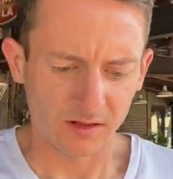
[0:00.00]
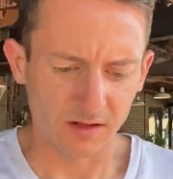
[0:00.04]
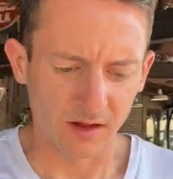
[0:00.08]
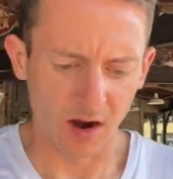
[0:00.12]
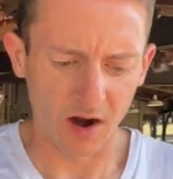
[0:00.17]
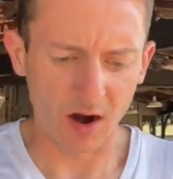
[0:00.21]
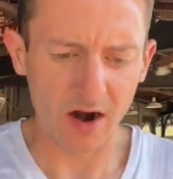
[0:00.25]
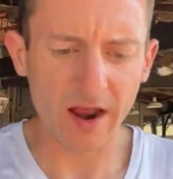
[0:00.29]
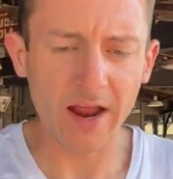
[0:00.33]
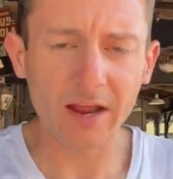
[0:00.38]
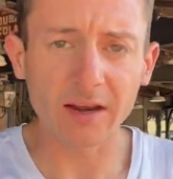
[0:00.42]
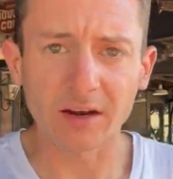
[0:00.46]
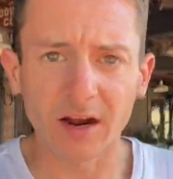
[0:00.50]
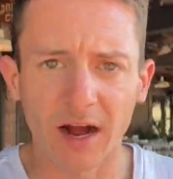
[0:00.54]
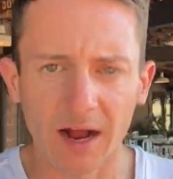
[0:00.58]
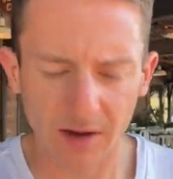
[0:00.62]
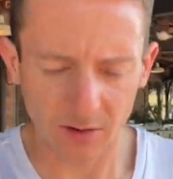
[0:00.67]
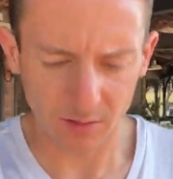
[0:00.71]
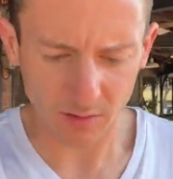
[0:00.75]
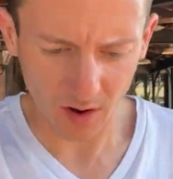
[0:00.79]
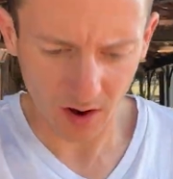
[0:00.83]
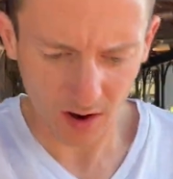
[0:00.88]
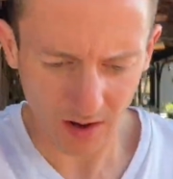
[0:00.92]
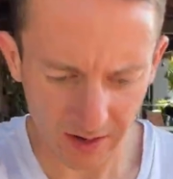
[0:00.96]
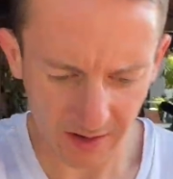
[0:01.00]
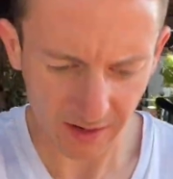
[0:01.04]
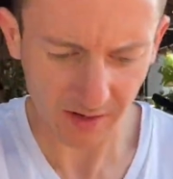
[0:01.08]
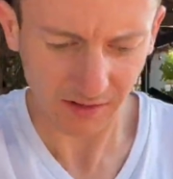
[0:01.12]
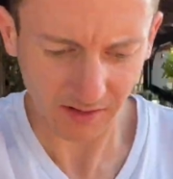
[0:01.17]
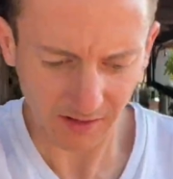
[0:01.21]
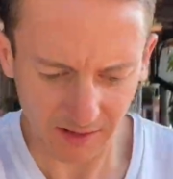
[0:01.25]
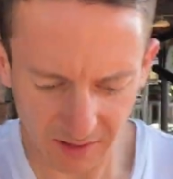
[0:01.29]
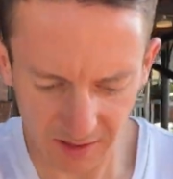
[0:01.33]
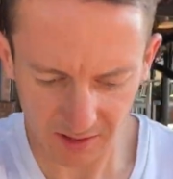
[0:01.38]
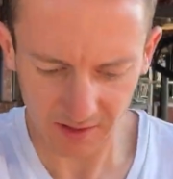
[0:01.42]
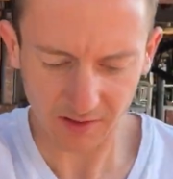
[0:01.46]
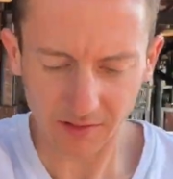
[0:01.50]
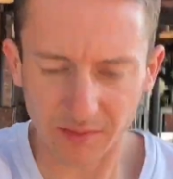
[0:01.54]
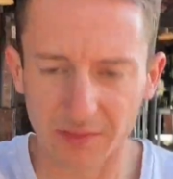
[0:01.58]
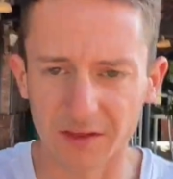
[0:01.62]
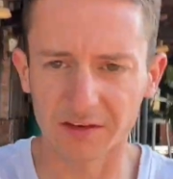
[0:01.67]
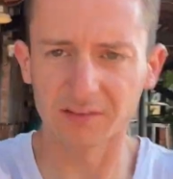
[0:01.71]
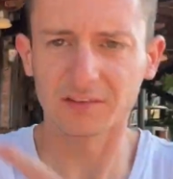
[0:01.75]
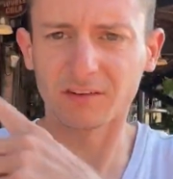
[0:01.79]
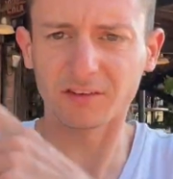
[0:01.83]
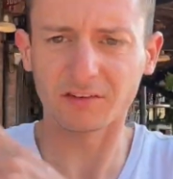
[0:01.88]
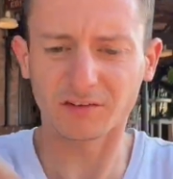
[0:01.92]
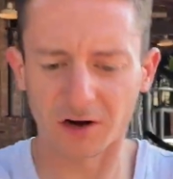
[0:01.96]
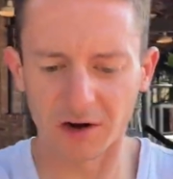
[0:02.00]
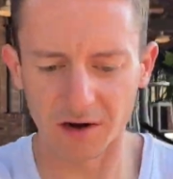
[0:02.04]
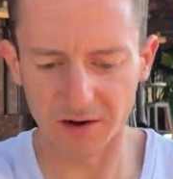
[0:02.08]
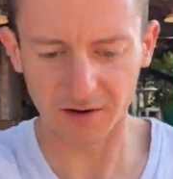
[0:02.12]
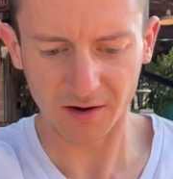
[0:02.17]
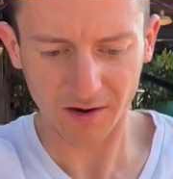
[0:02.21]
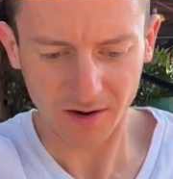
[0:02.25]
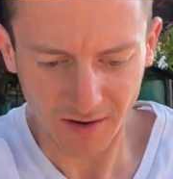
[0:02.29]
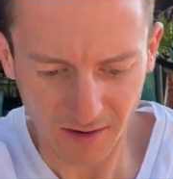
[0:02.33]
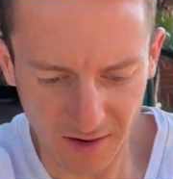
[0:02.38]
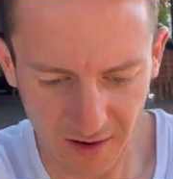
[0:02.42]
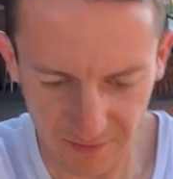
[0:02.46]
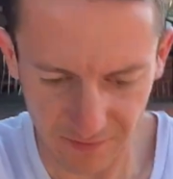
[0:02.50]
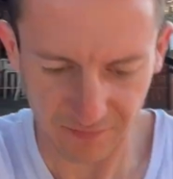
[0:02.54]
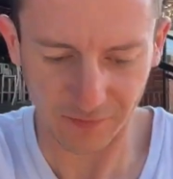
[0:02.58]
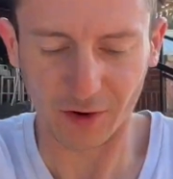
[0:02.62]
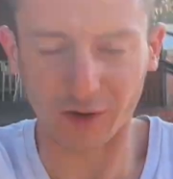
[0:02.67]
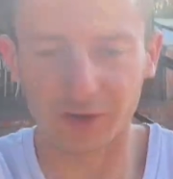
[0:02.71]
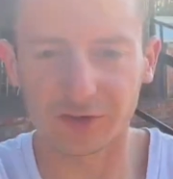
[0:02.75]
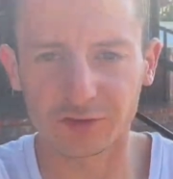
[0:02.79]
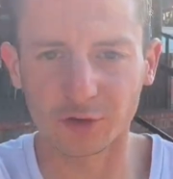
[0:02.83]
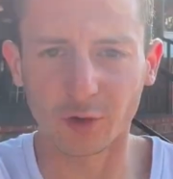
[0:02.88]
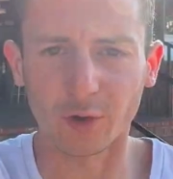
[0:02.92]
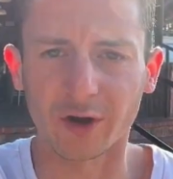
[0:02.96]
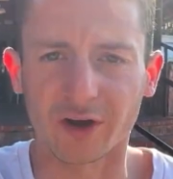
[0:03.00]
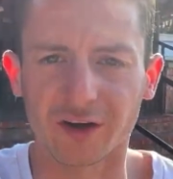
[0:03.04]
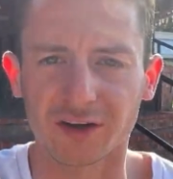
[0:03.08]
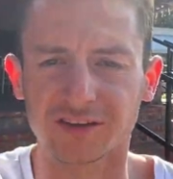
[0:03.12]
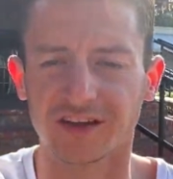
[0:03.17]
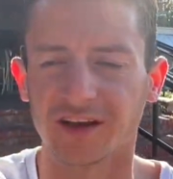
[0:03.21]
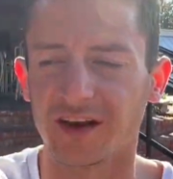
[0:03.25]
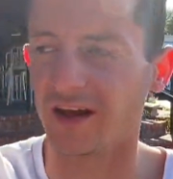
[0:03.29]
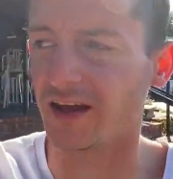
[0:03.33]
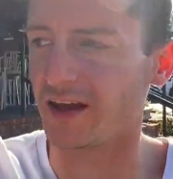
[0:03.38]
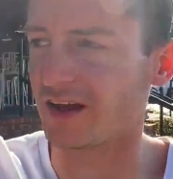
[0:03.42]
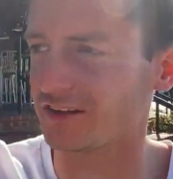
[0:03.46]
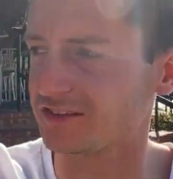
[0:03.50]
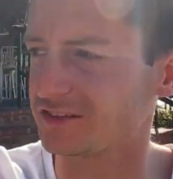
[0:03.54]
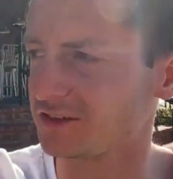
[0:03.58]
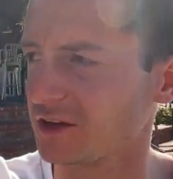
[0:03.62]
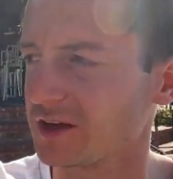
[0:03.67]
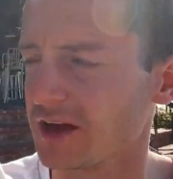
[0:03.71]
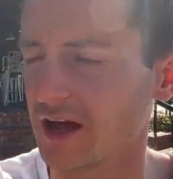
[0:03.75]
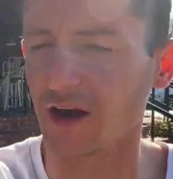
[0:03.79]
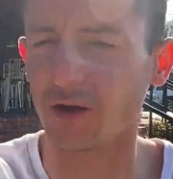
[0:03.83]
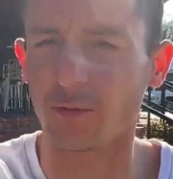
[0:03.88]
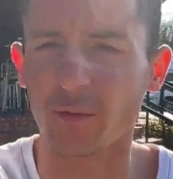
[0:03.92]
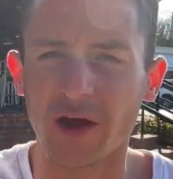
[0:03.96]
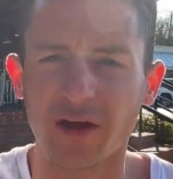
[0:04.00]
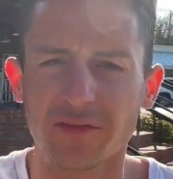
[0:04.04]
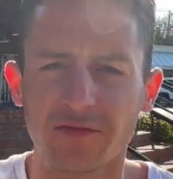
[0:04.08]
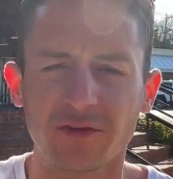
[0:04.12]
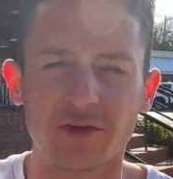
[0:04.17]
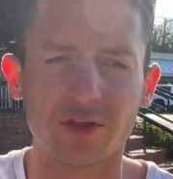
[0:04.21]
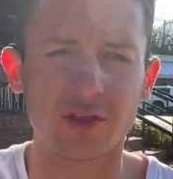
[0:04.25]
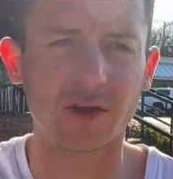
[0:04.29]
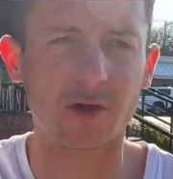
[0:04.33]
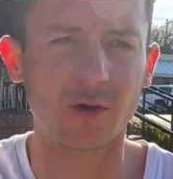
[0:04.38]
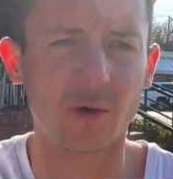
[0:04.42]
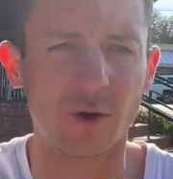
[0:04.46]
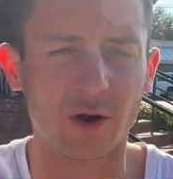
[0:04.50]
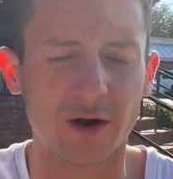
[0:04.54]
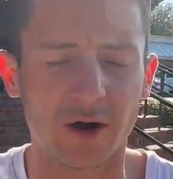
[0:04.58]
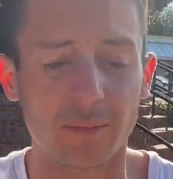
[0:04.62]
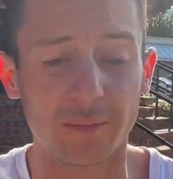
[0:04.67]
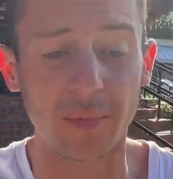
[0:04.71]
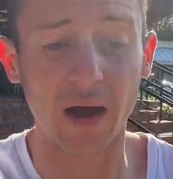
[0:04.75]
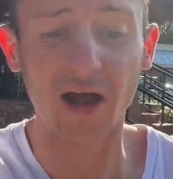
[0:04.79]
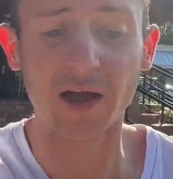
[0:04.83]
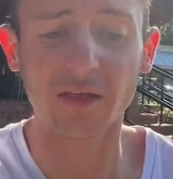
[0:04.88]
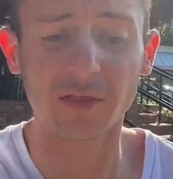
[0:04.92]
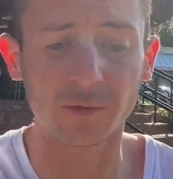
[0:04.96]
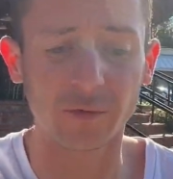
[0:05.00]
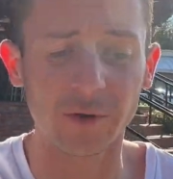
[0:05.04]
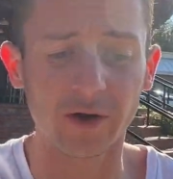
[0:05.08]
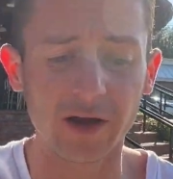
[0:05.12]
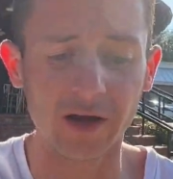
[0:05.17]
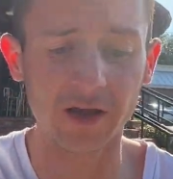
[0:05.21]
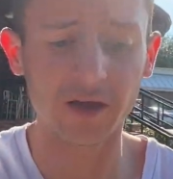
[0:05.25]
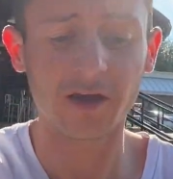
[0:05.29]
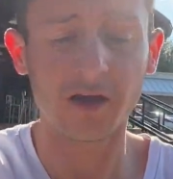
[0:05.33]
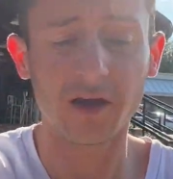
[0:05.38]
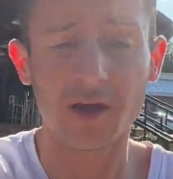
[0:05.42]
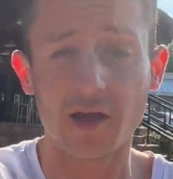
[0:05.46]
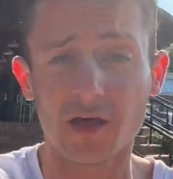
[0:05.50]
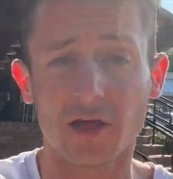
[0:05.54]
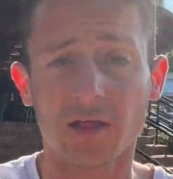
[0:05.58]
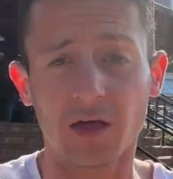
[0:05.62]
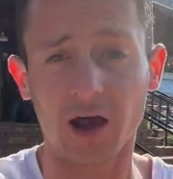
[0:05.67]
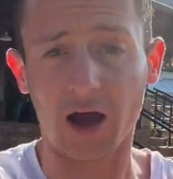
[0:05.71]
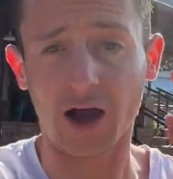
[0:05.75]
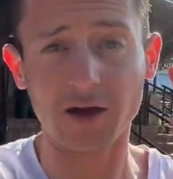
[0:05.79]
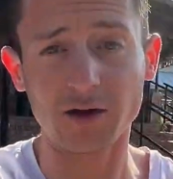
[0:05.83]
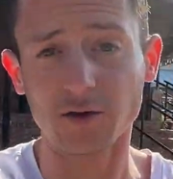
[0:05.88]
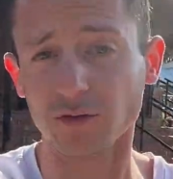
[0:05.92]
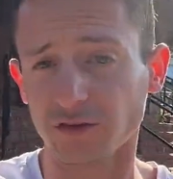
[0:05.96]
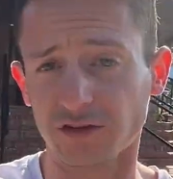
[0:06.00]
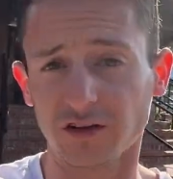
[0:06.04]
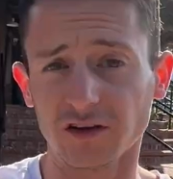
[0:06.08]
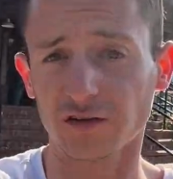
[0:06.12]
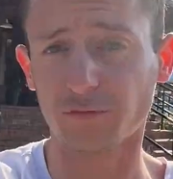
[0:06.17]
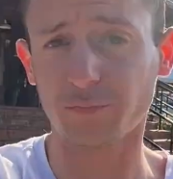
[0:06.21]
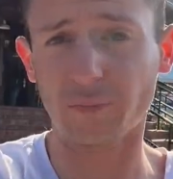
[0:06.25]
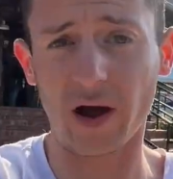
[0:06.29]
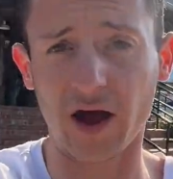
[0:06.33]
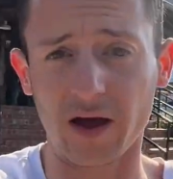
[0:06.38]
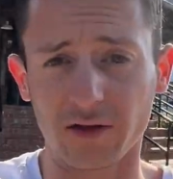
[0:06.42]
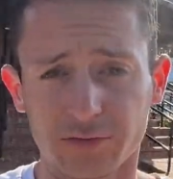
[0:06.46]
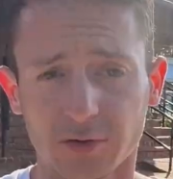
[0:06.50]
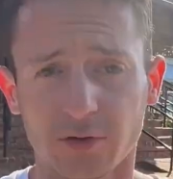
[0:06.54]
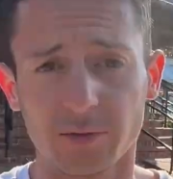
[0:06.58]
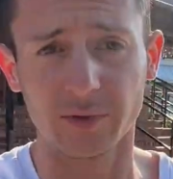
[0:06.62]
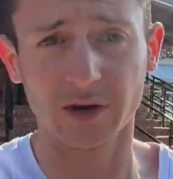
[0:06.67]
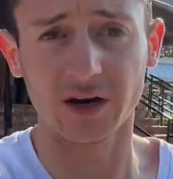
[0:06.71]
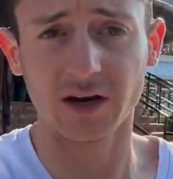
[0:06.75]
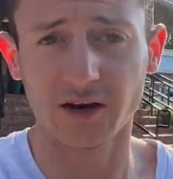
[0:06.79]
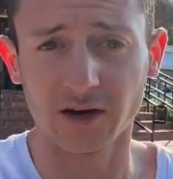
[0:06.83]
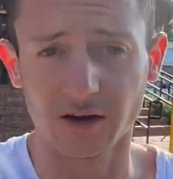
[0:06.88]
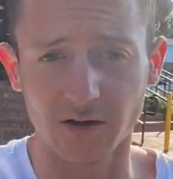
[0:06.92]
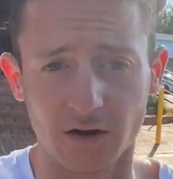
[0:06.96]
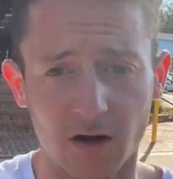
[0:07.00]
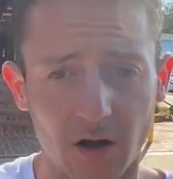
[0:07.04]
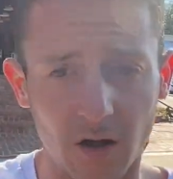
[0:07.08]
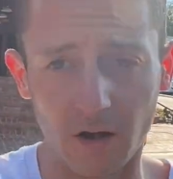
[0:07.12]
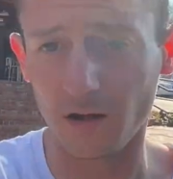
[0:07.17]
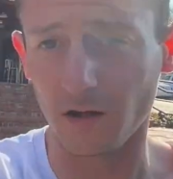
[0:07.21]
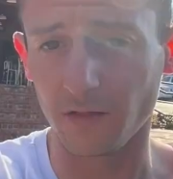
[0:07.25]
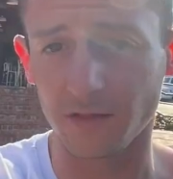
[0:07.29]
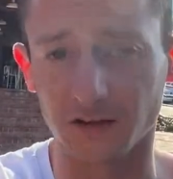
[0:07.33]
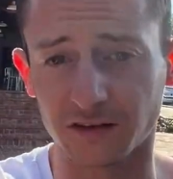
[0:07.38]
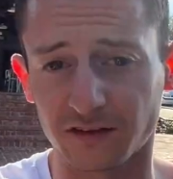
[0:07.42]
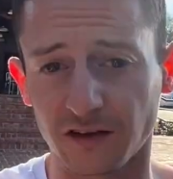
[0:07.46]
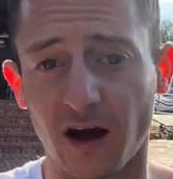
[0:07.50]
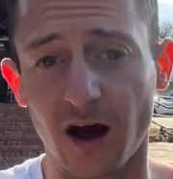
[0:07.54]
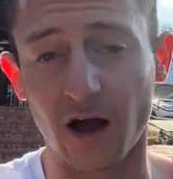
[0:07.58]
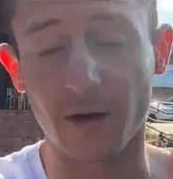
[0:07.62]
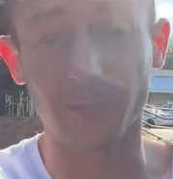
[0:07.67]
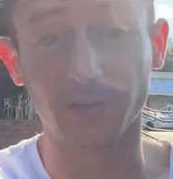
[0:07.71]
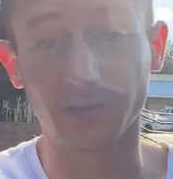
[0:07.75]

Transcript: All right, ironically, this is our first order today. I still gotta wait for the order. By the way, I use this bathroom in here all the time.